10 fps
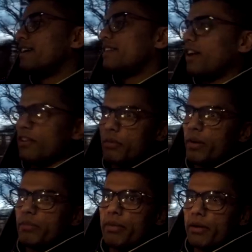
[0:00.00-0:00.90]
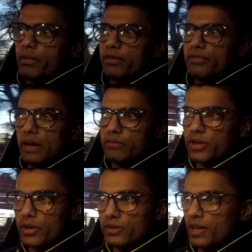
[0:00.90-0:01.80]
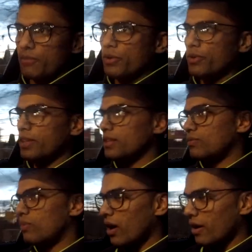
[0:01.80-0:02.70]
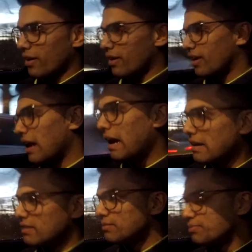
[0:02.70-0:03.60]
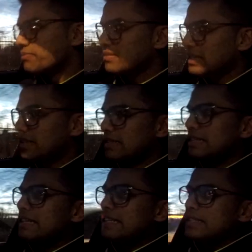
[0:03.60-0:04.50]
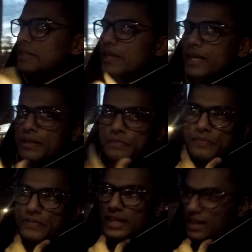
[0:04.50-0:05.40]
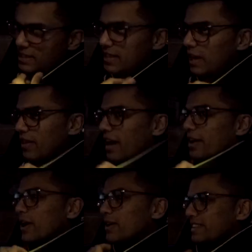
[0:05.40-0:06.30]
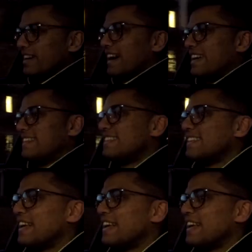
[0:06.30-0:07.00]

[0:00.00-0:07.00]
Not even my family knows that I'm doing this vlogging online. So yeah, let's see how that goes, guys.